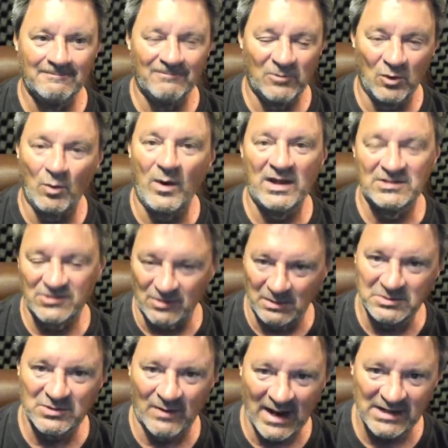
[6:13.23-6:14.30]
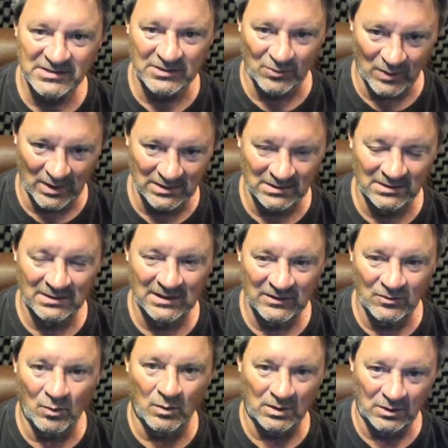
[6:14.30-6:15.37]
the way scripts are actually written in
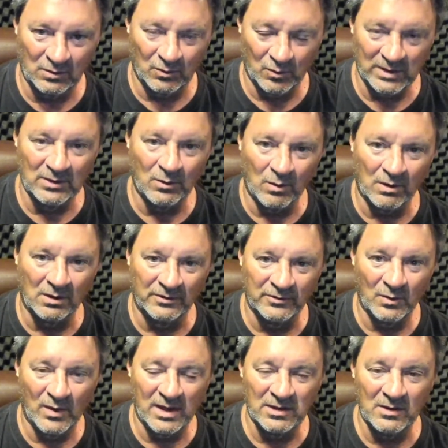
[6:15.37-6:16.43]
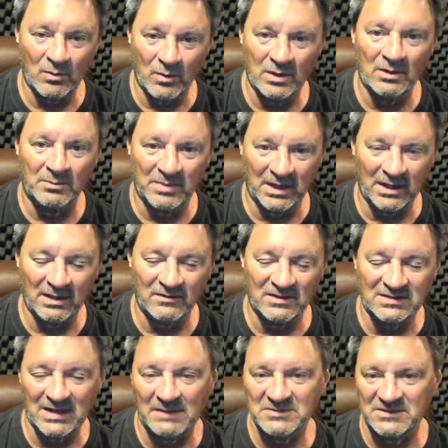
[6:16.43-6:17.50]
the world, real world, the way you will be, and
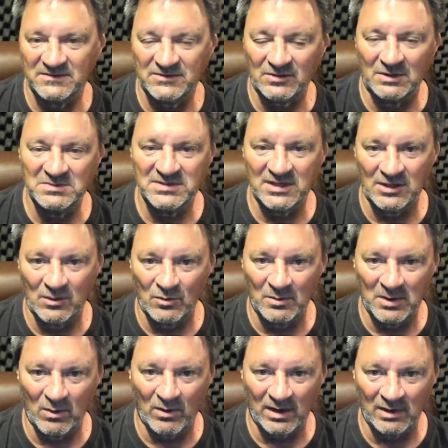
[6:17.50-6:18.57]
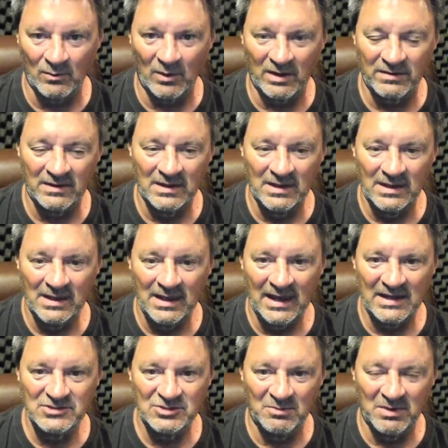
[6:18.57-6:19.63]
the types of scripts that you will be working with
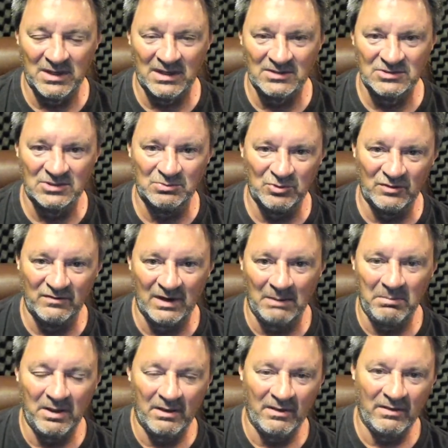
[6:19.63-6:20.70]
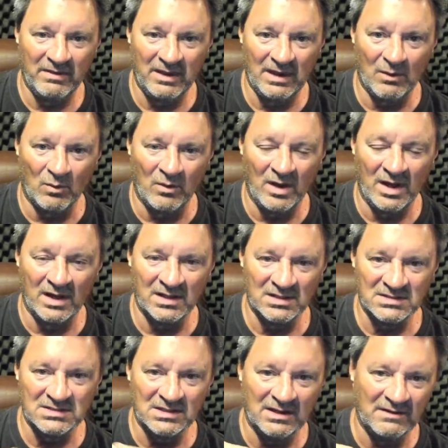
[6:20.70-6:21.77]
as you begin to move up the
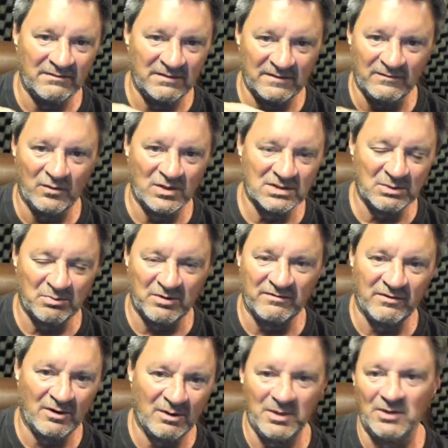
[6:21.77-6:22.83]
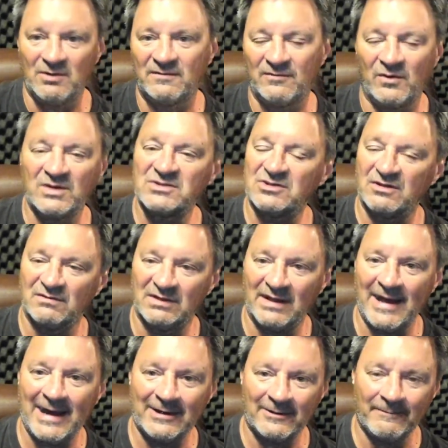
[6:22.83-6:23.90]
rungs of the voice, the proverbial voiceover
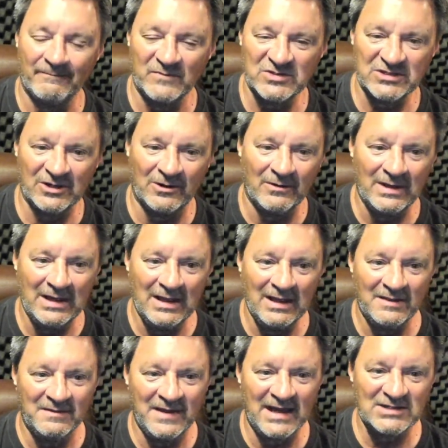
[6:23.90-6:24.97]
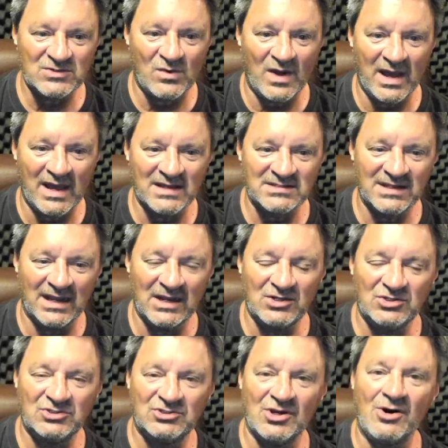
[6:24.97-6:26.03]
ladder. So that's why I say
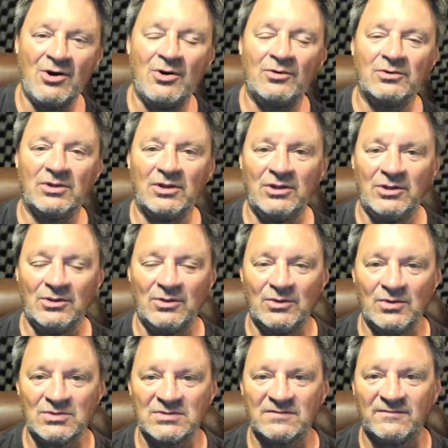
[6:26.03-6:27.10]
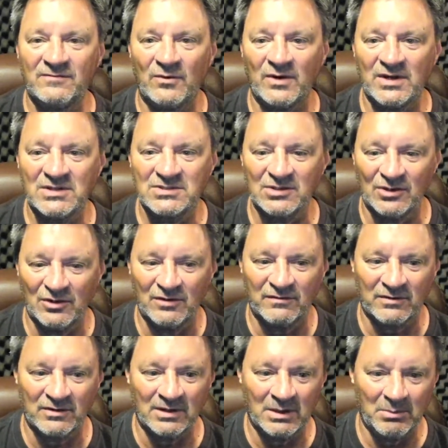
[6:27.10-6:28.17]
don't use
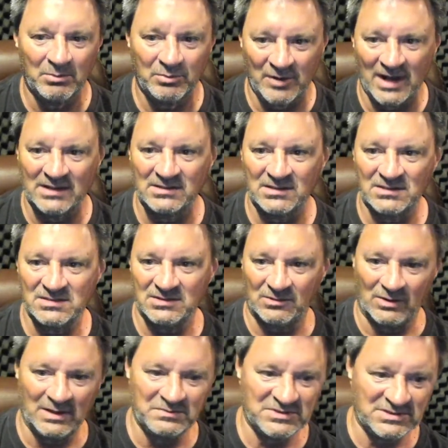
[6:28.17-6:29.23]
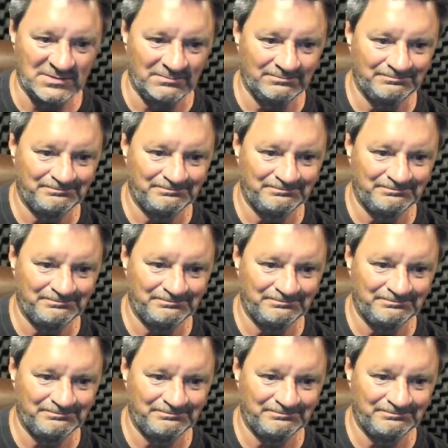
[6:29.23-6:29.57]
voiceover practice scripts.